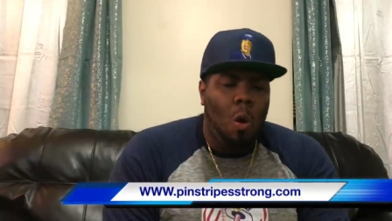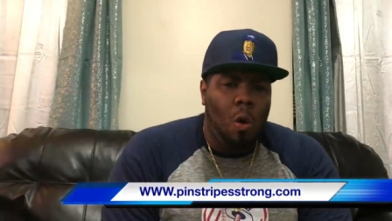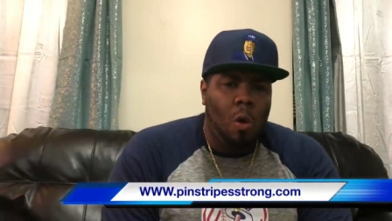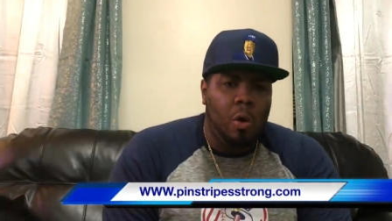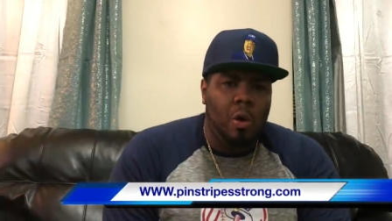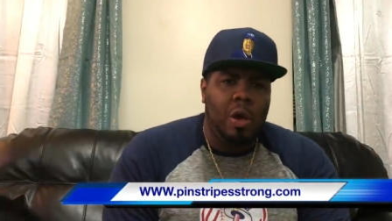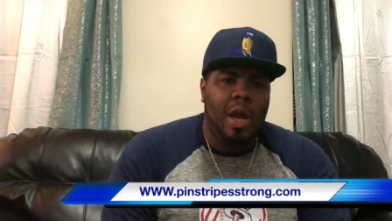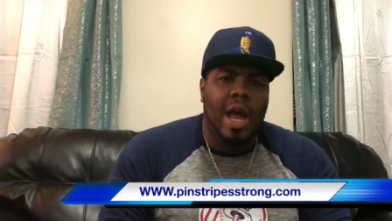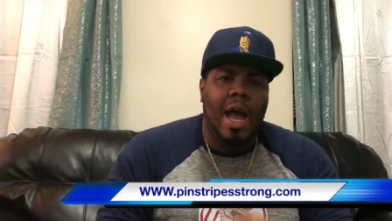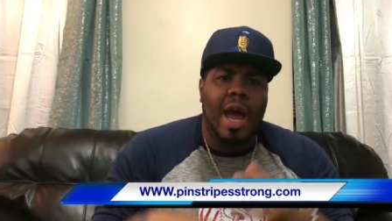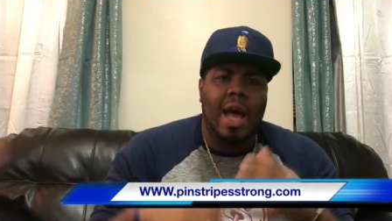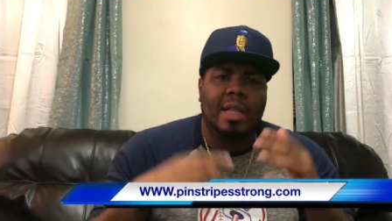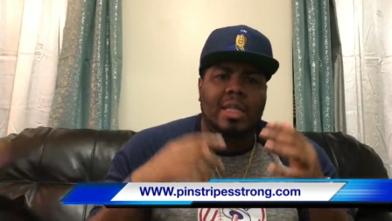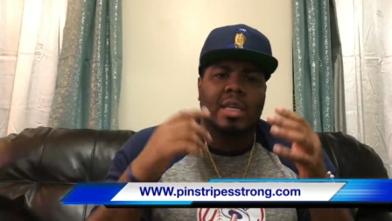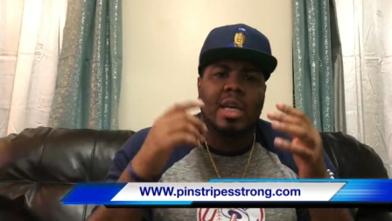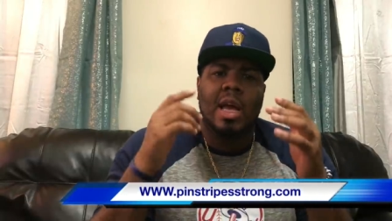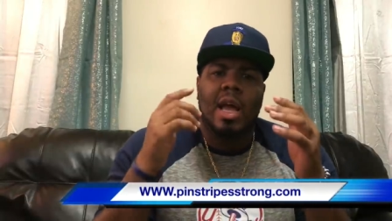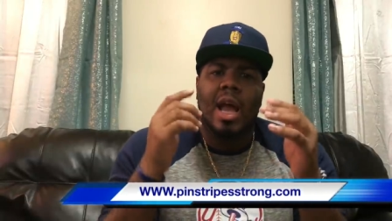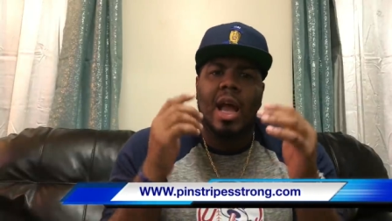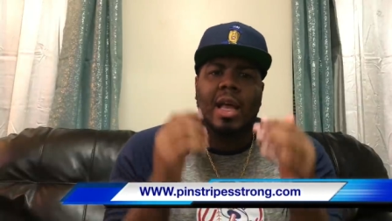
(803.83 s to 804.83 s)
order your
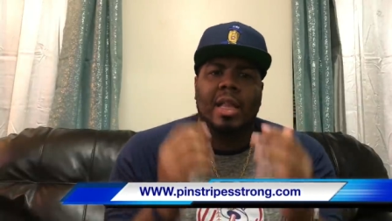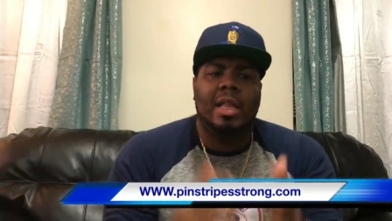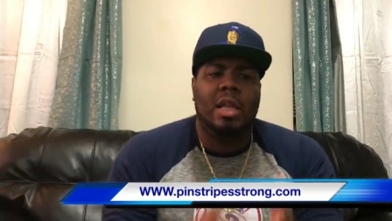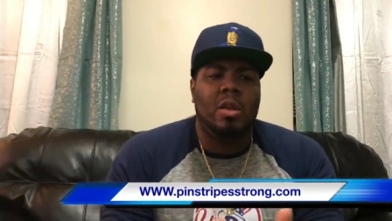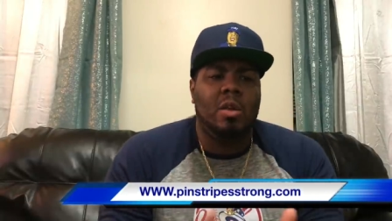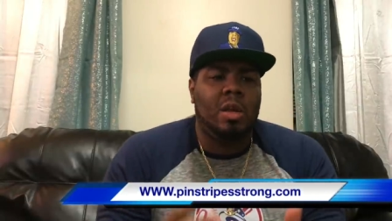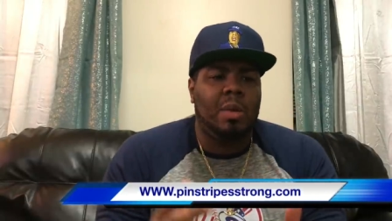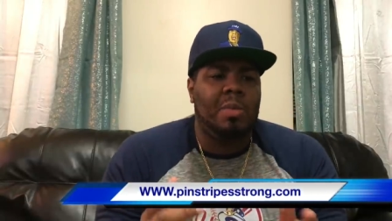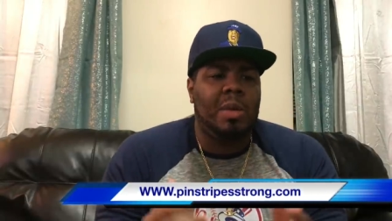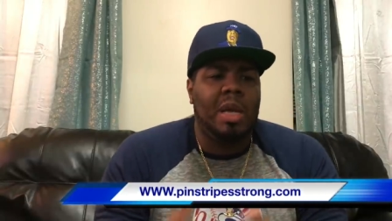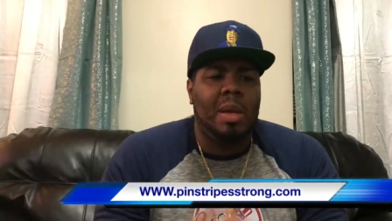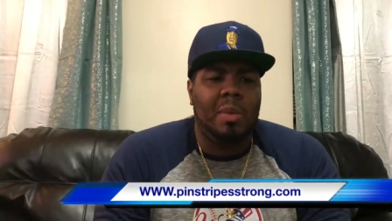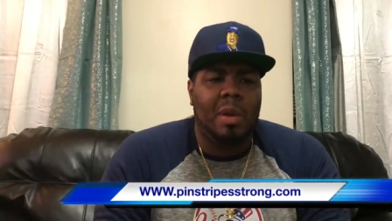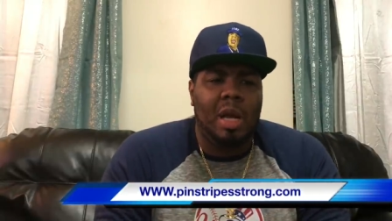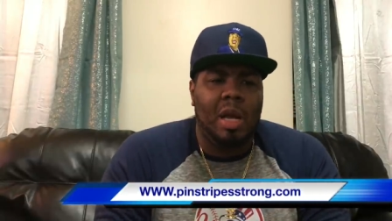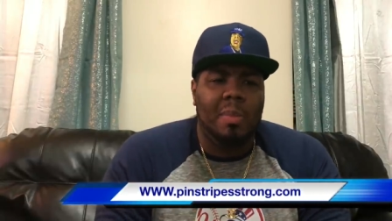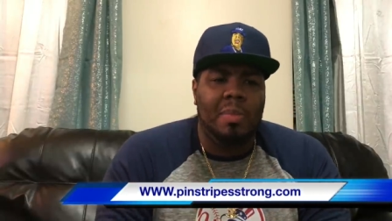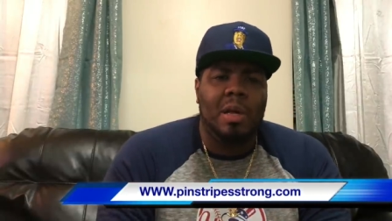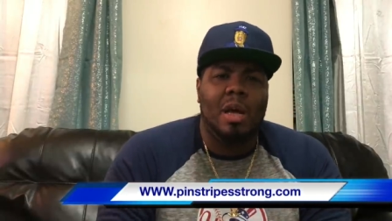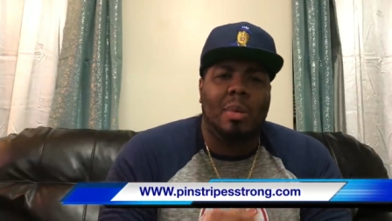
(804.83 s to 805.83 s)
hats, and then you can be able
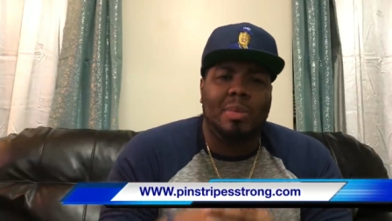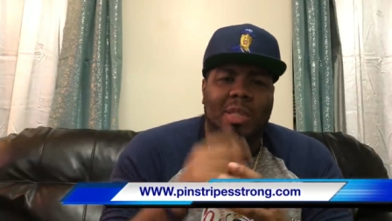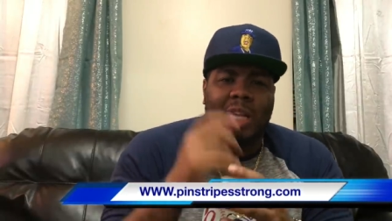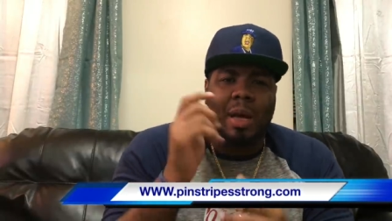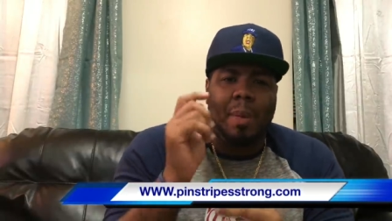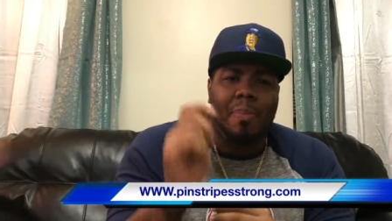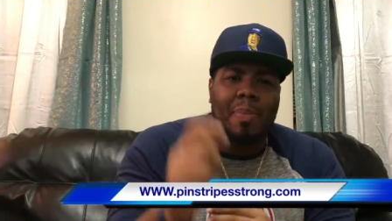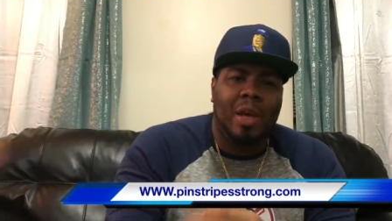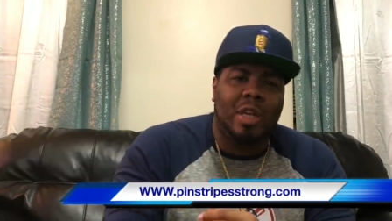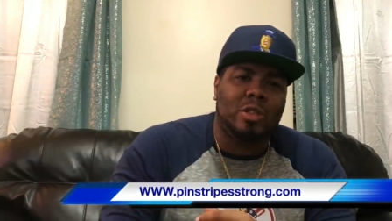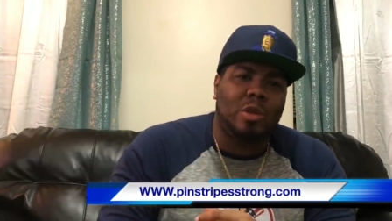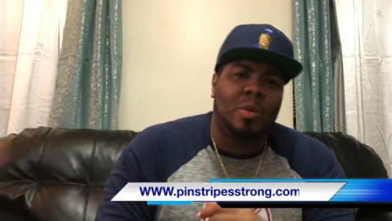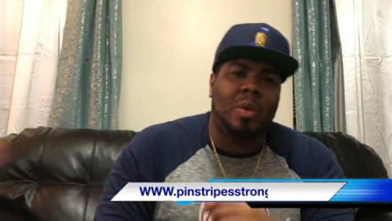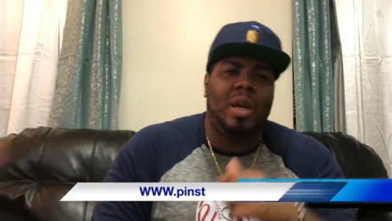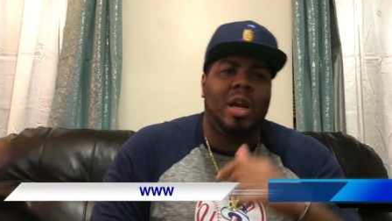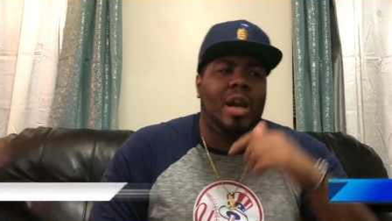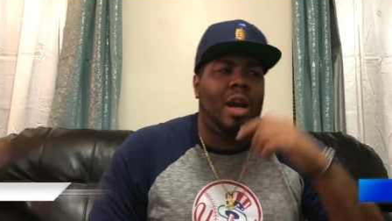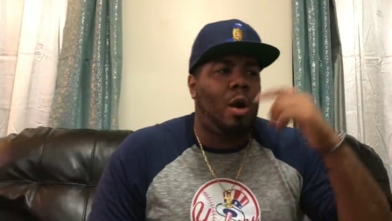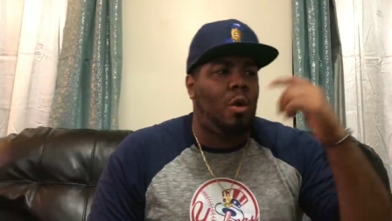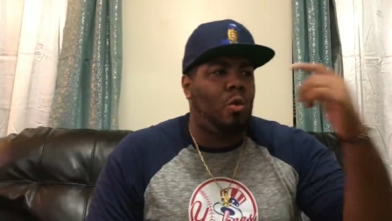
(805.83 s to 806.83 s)
to hit me up, take a picture
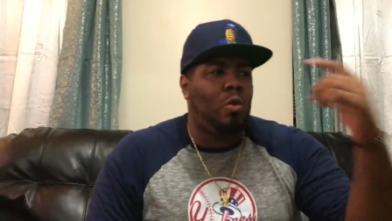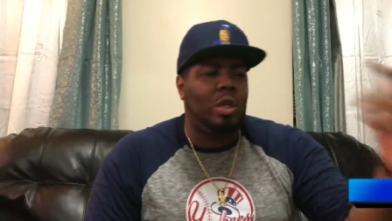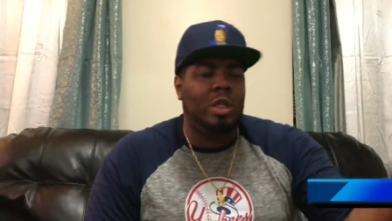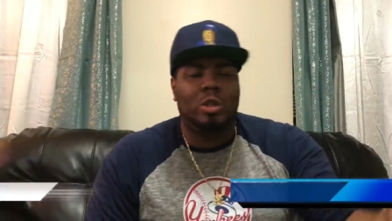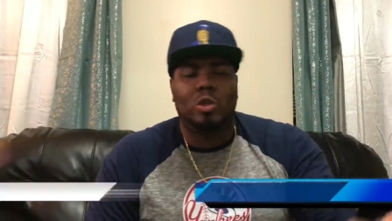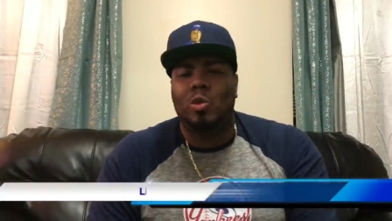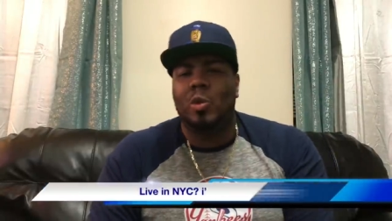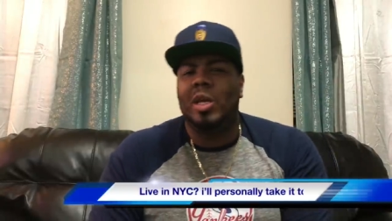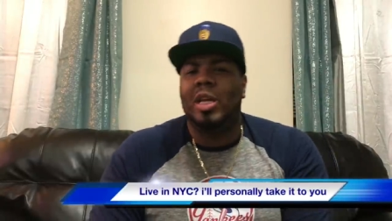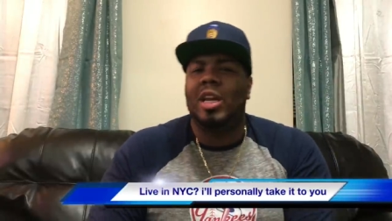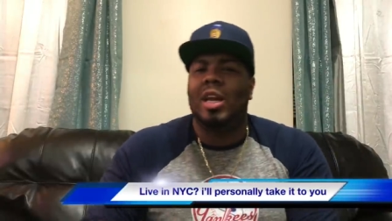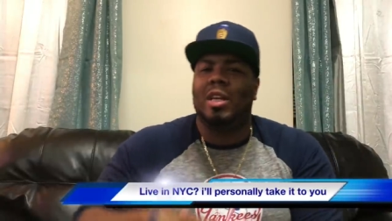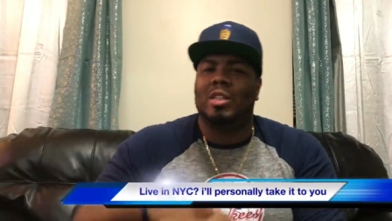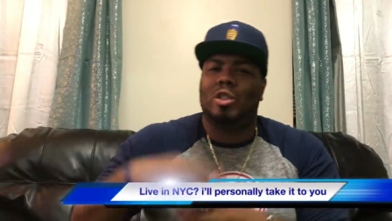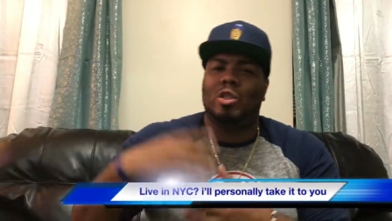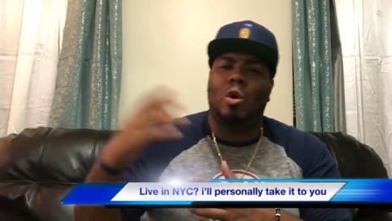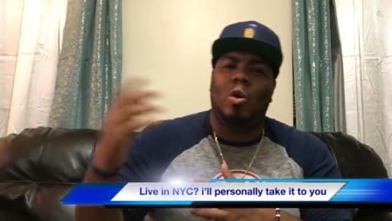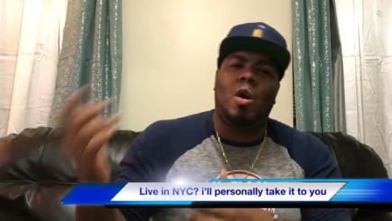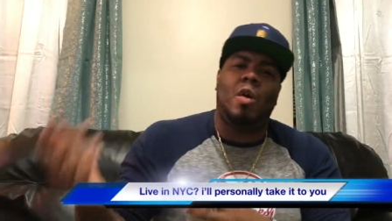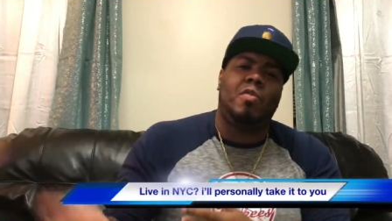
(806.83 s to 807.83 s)
with it, or retweet it,
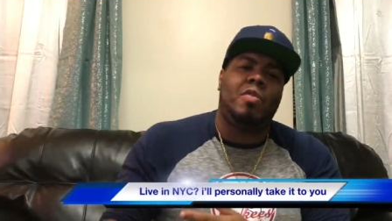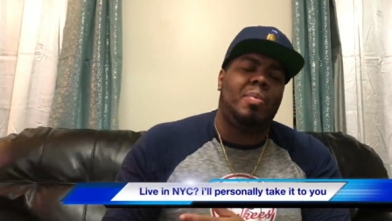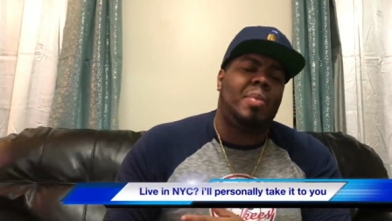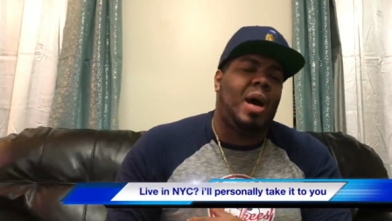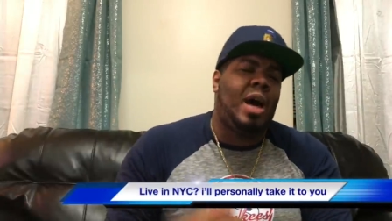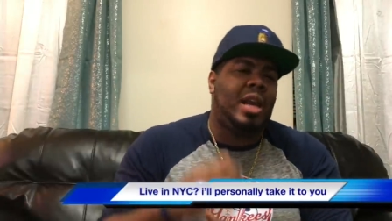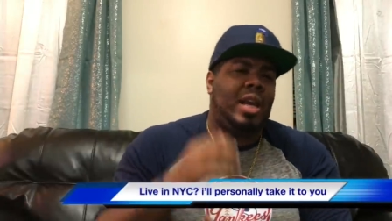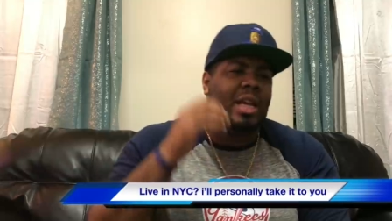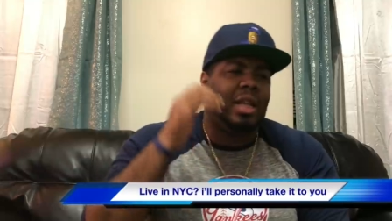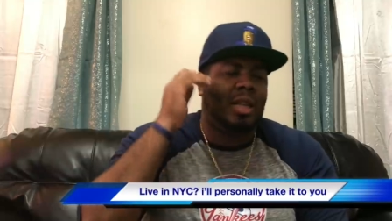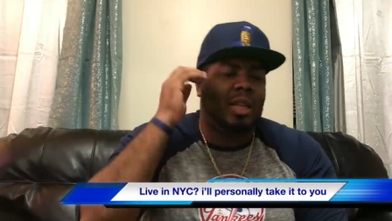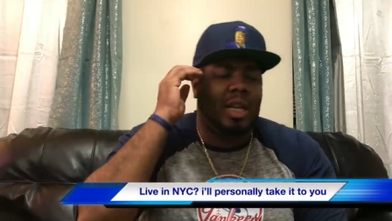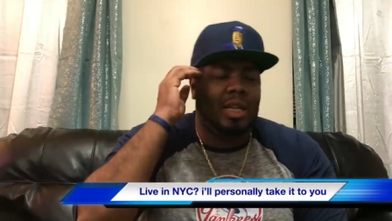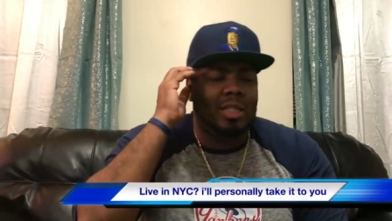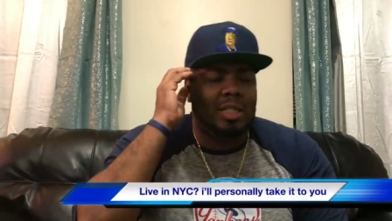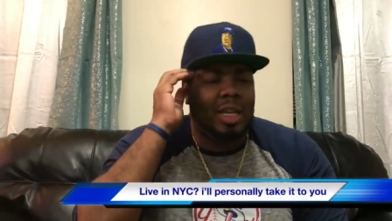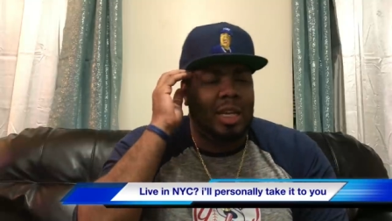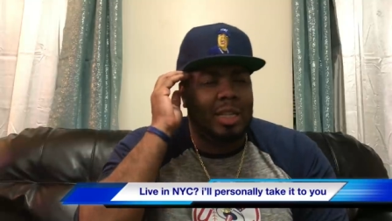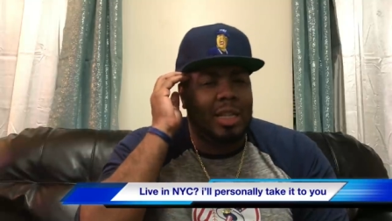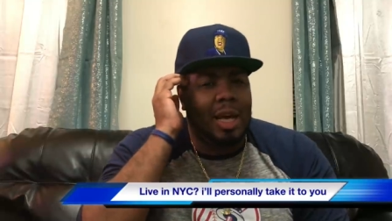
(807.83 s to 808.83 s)
show everybody, and
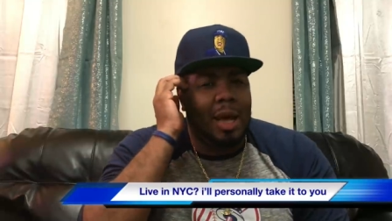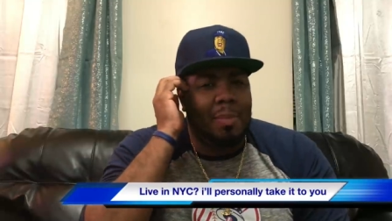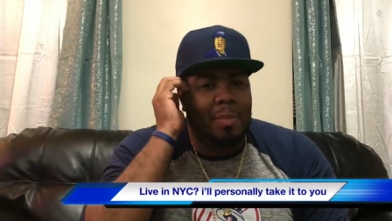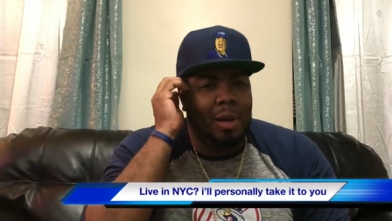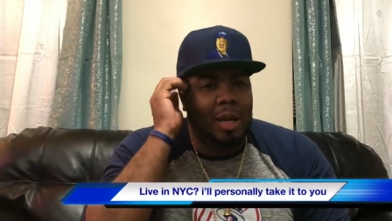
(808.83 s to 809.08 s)
things like that.